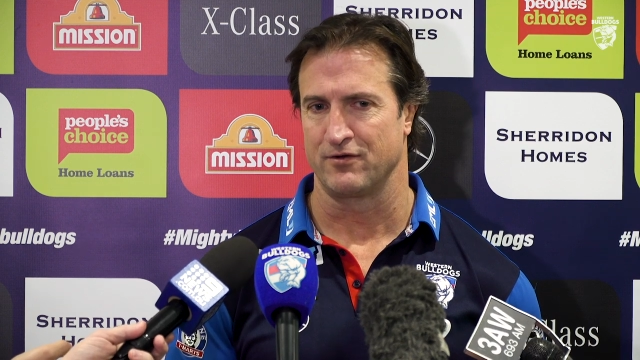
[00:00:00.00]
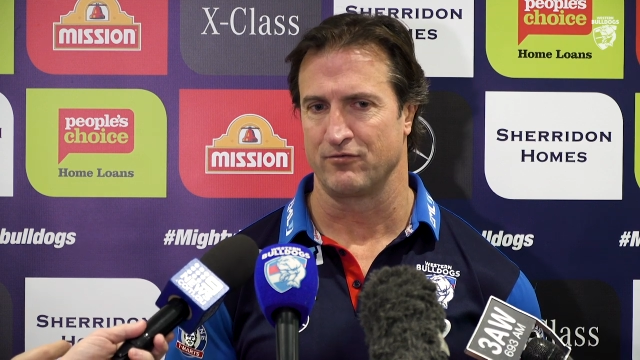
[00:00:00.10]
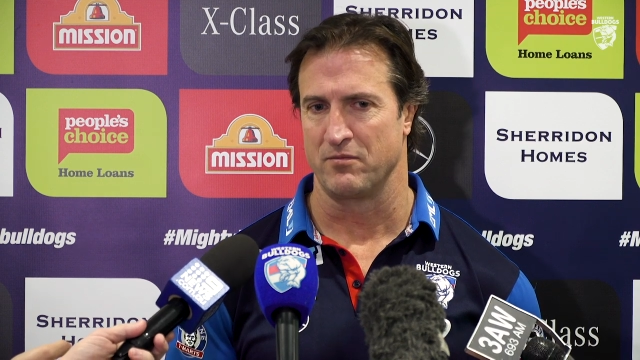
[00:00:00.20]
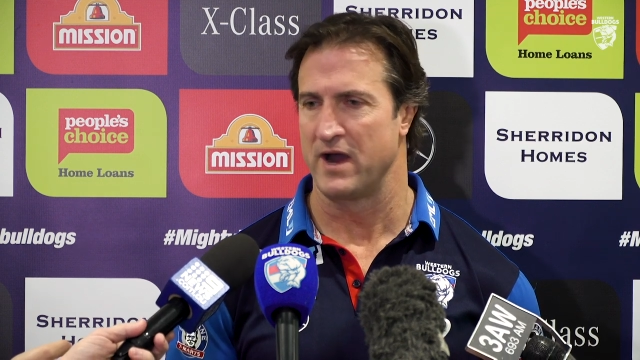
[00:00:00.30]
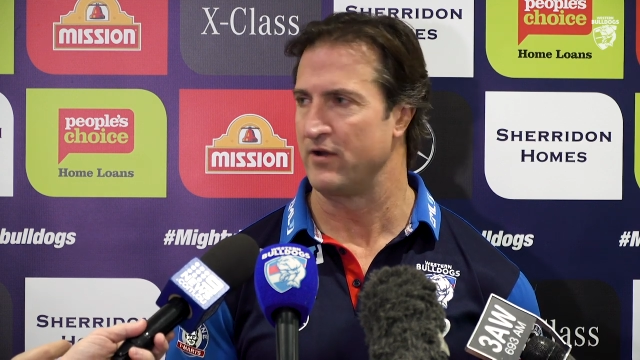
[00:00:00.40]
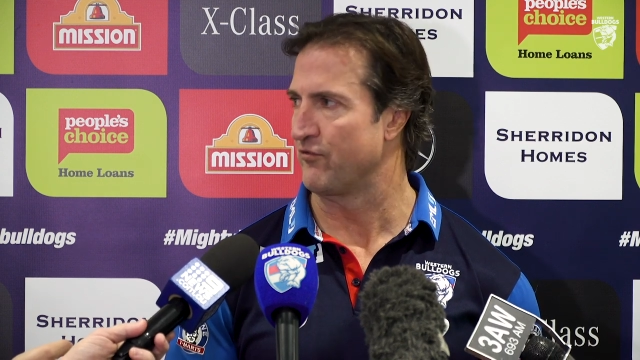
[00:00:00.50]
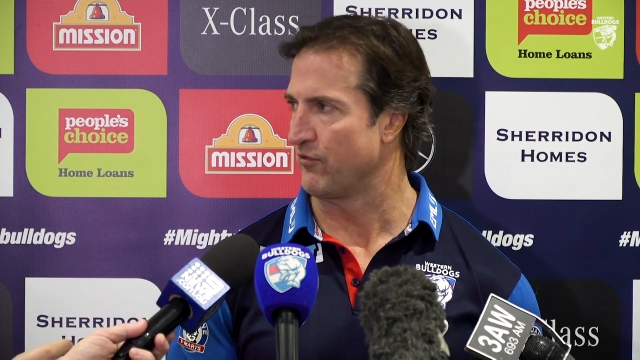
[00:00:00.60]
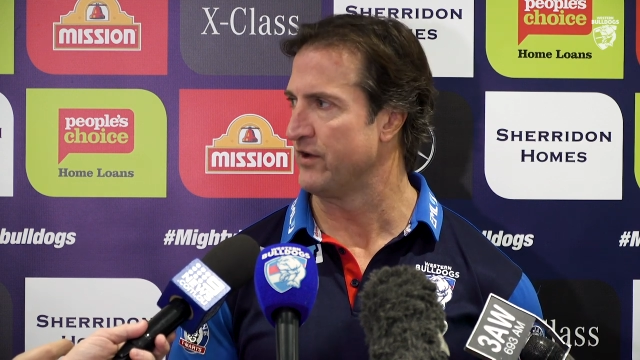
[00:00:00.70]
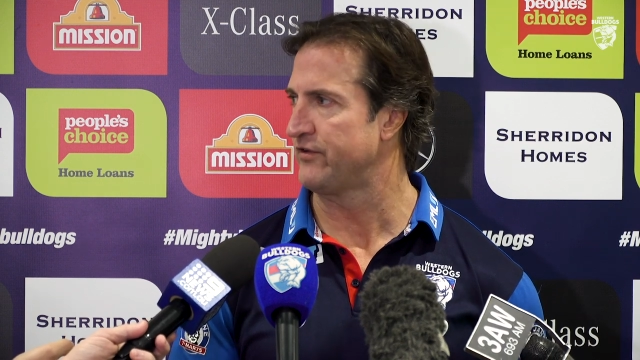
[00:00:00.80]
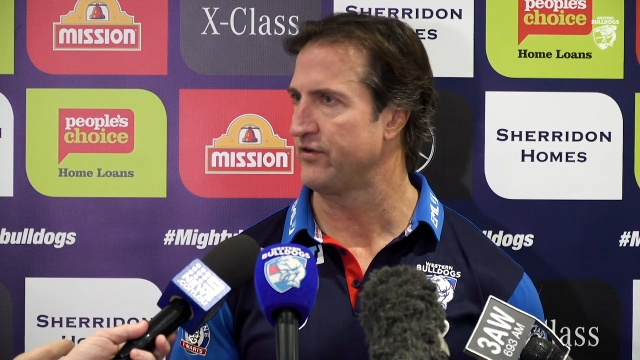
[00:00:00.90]
remain
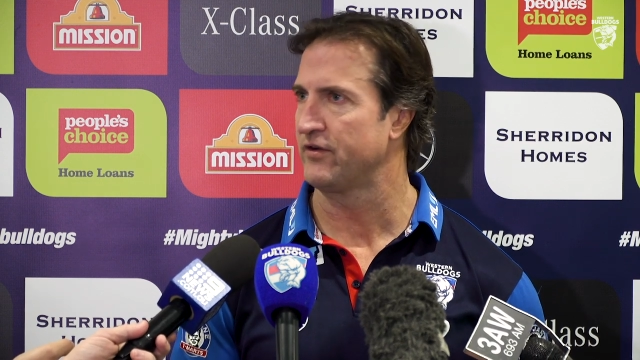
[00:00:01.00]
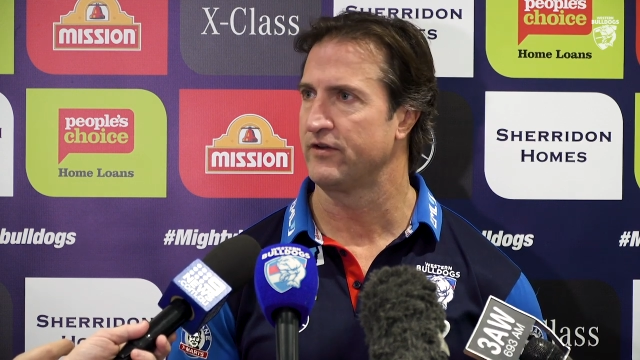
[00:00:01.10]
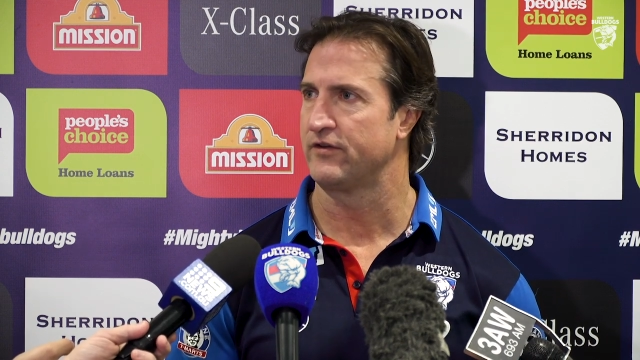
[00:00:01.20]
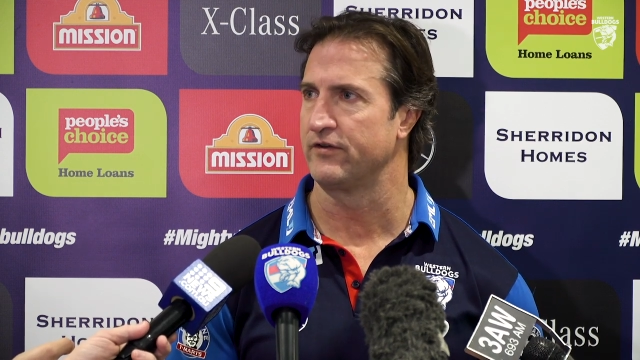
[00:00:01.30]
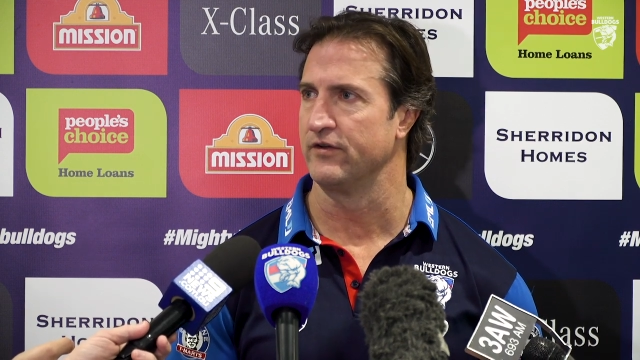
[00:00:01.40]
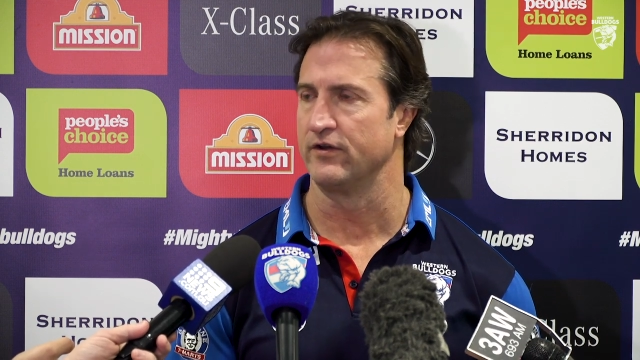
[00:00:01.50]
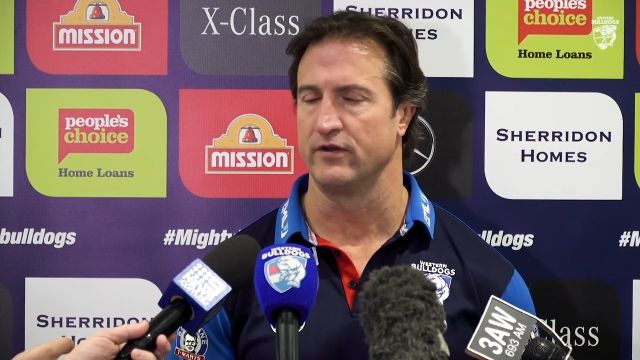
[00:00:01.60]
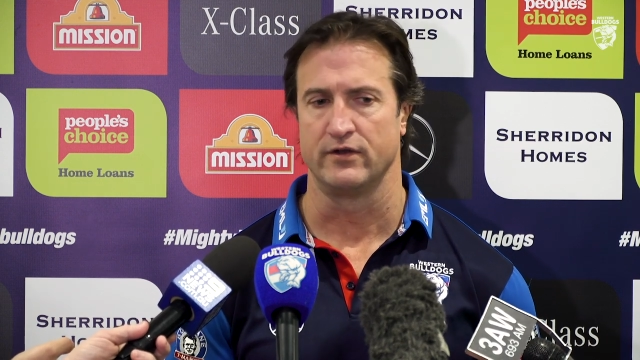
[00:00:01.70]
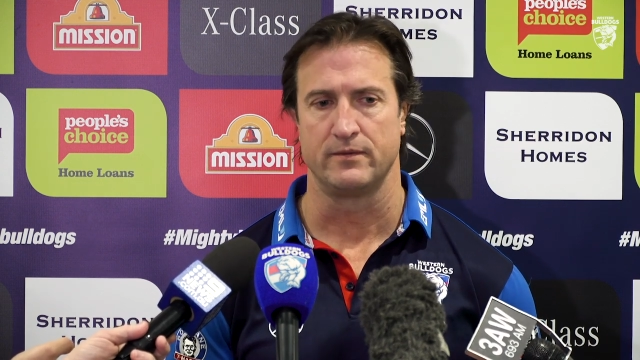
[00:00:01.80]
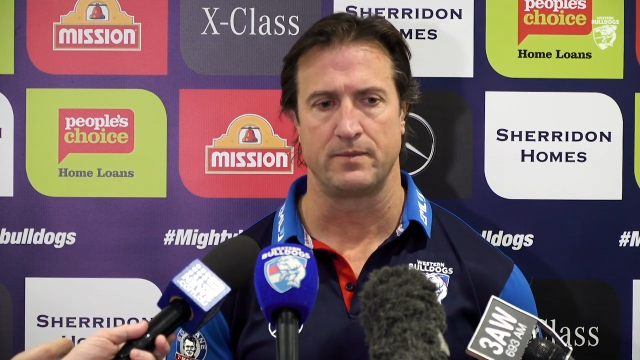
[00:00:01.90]
fresh,
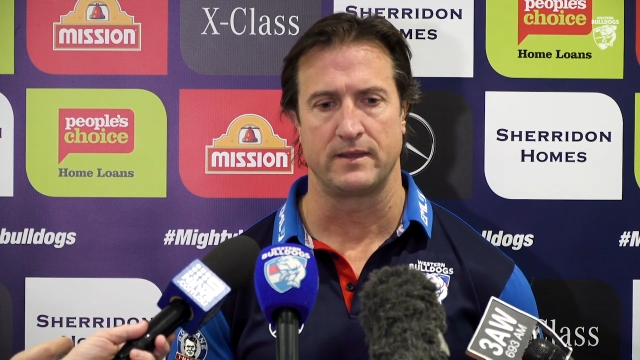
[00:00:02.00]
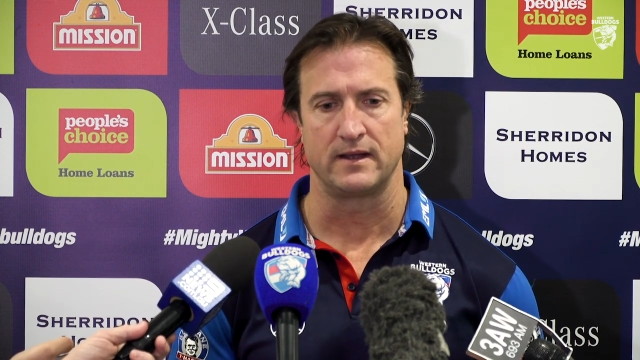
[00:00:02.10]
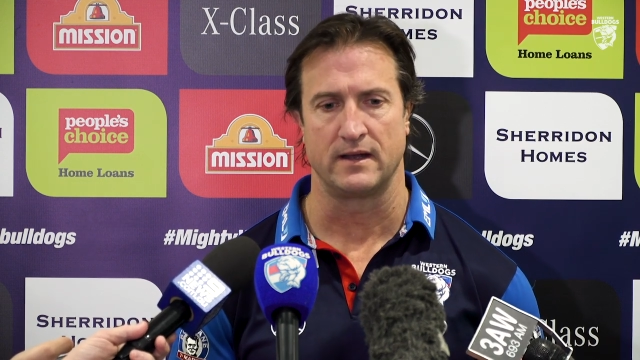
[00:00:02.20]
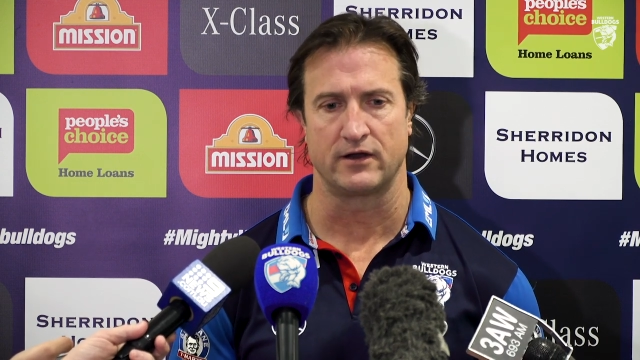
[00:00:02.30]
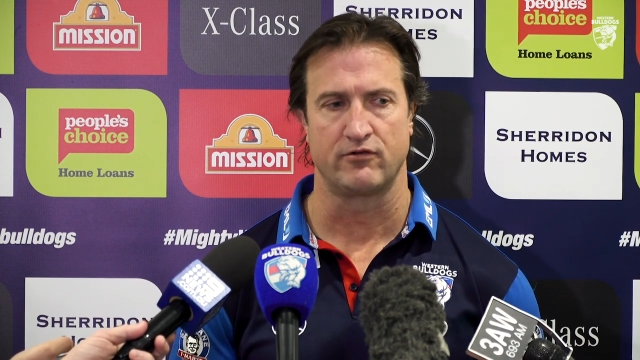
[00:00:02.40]
to uh,